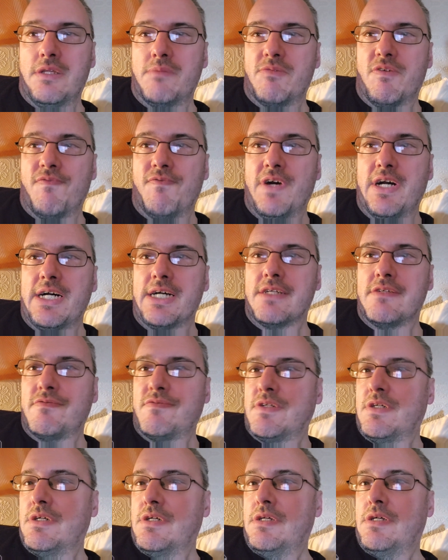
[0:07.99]
Number
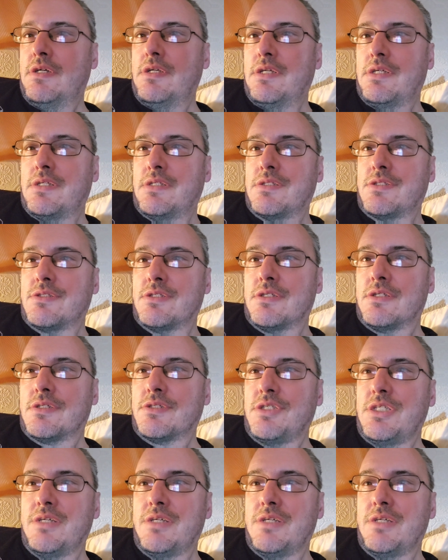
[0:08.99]
5 is uh,